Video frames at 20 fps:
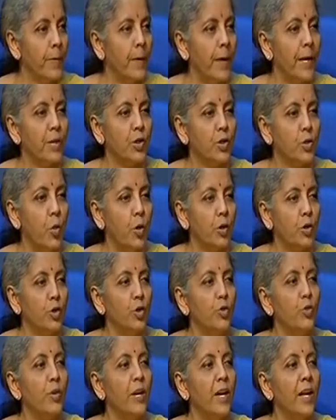has gone
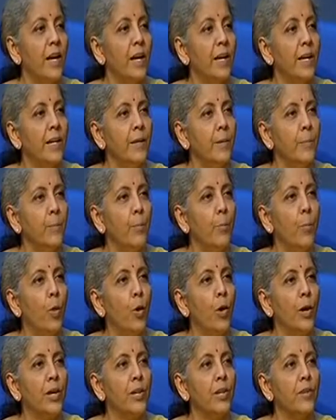to
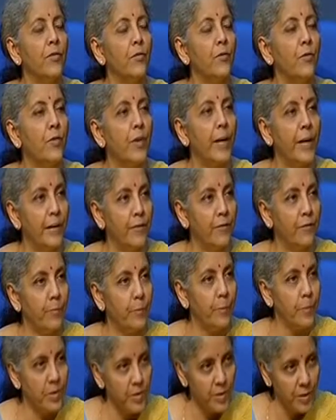9.5%
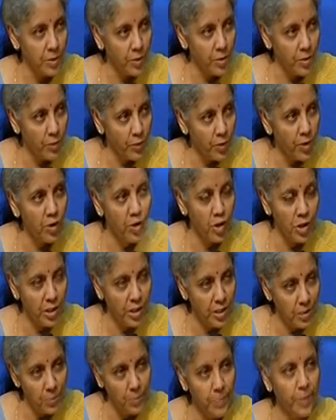of the
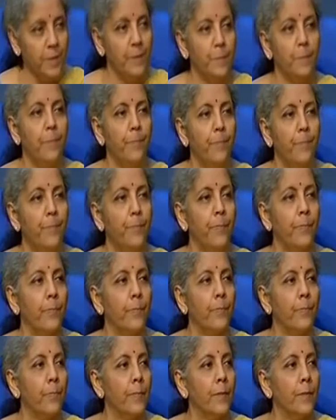GDP.
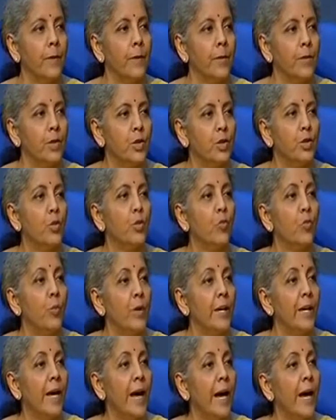So
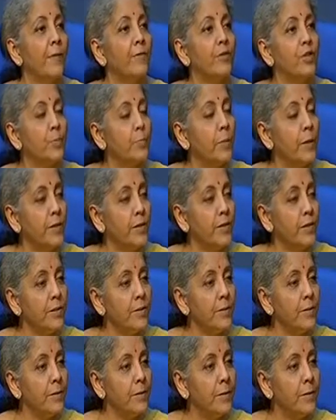we have spent,
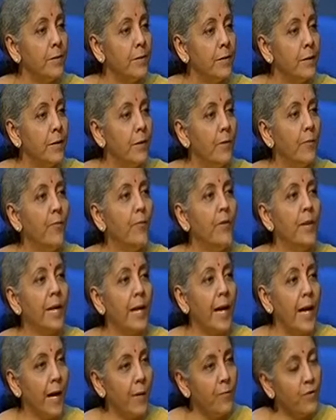we
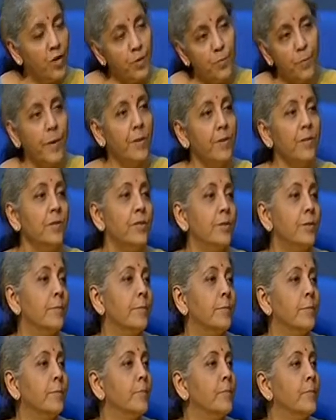have spent,
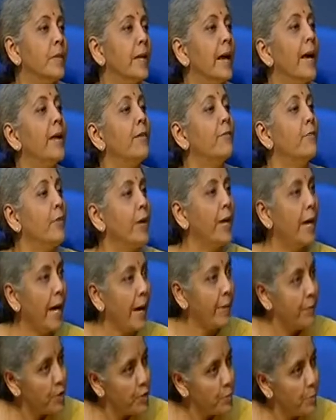and we
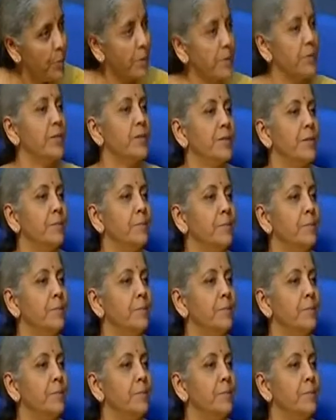have spent.